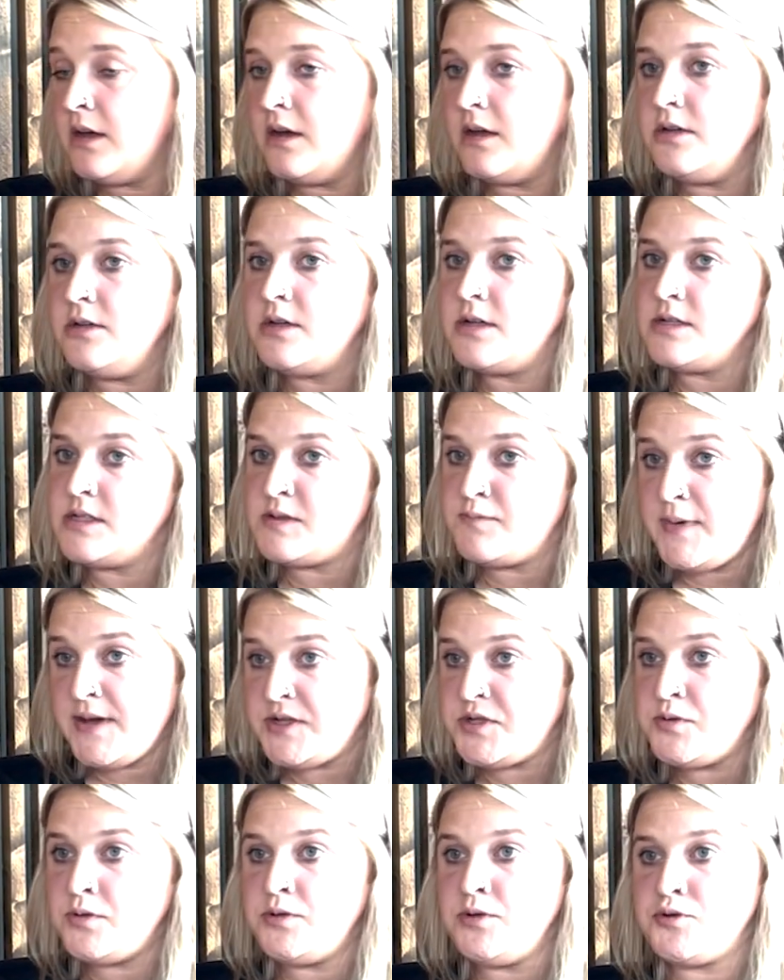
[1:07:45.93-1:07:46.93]
And you can
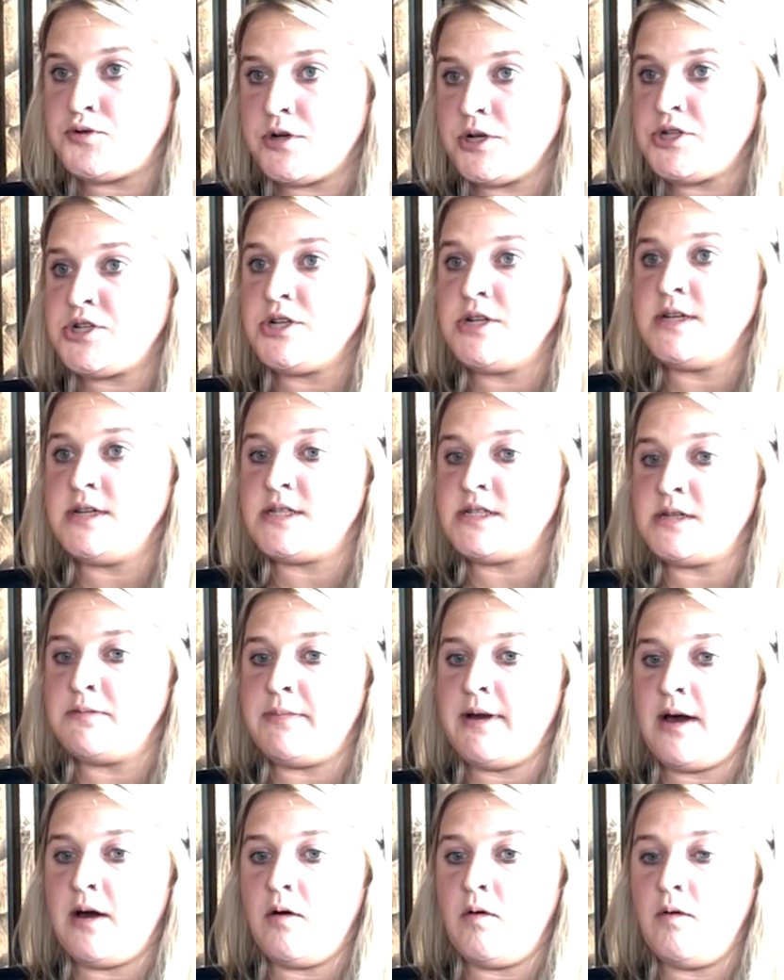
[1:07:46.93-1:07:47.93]
speak to a nutritionist
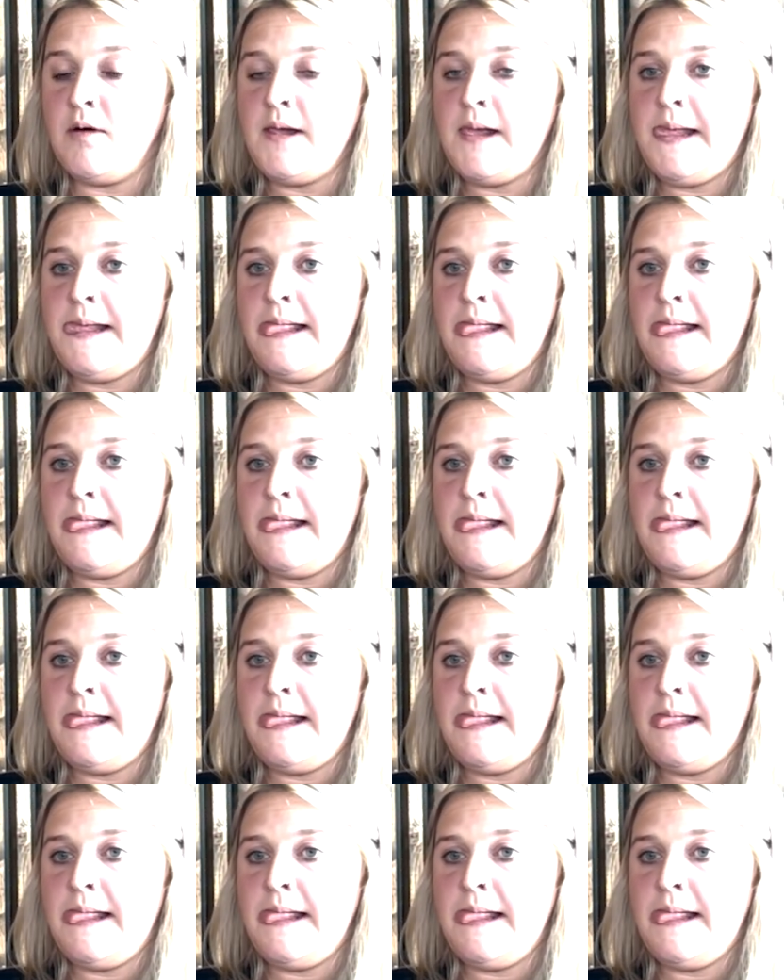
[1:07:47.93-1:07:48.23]
about